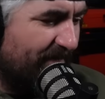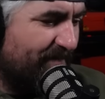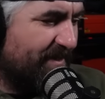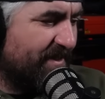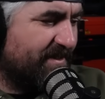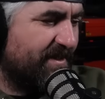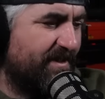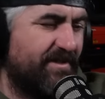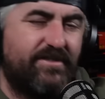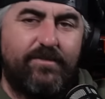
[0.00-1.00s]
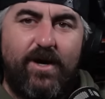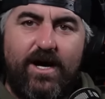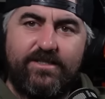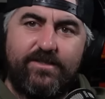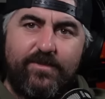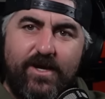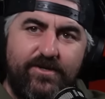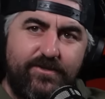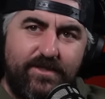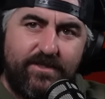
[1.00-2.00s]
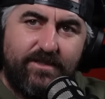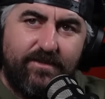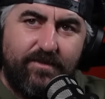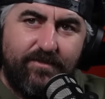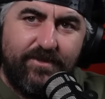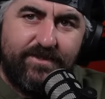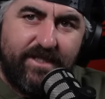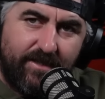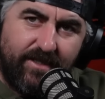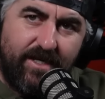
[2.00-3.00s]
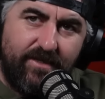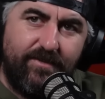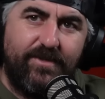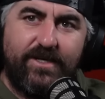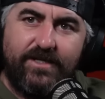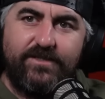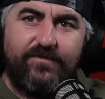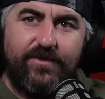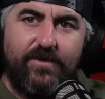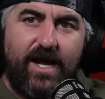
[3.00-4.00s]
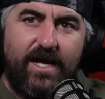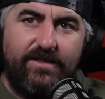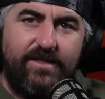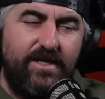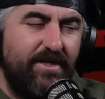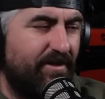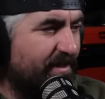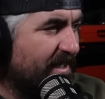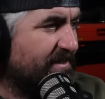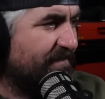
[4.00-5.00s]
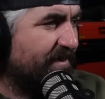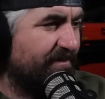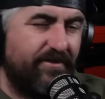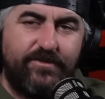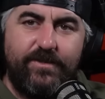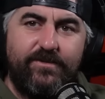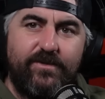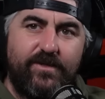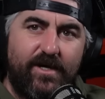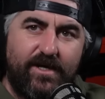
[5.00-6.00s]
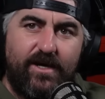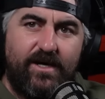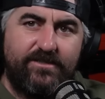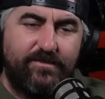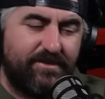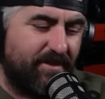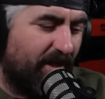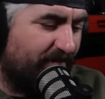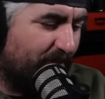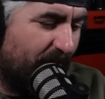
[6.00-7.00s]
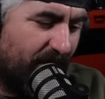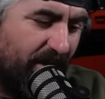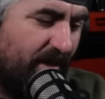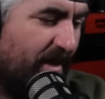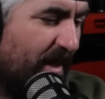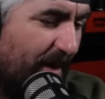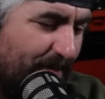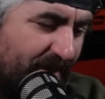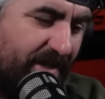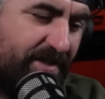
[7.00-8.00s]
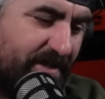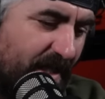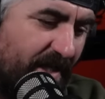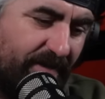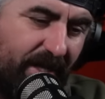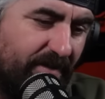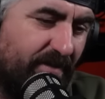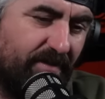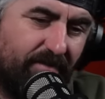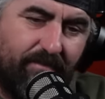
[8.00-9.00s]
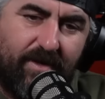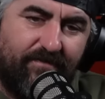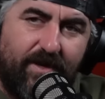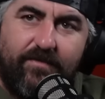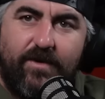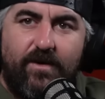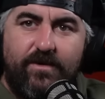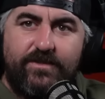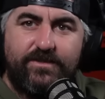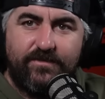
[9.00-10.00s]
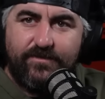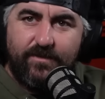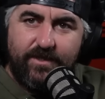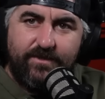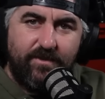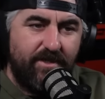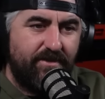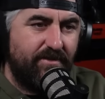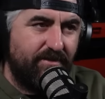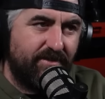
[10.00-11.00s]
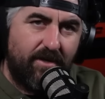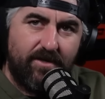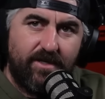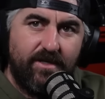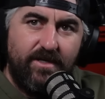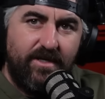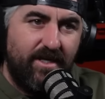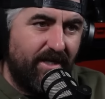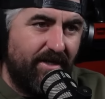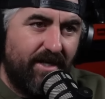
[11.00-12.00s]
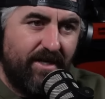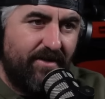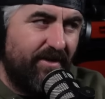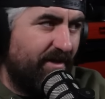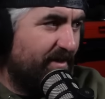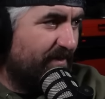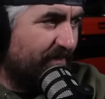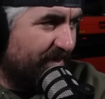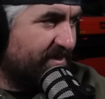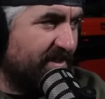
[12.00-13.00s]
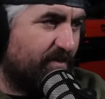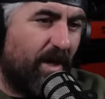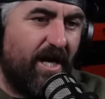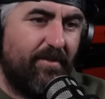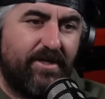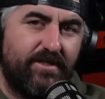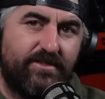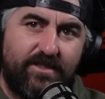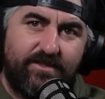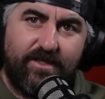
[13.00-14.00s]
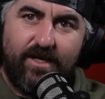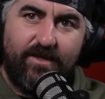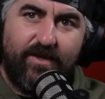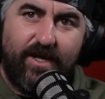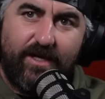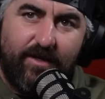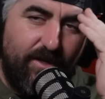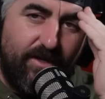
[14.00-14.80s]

I've been listening to some awesome country uh, music lately because of you guys. You guys have introduced me to a lot of awesome stuff, but I've been saying like, dude, my favorite artist of 2022 is Hardy and and this is why because of uh, like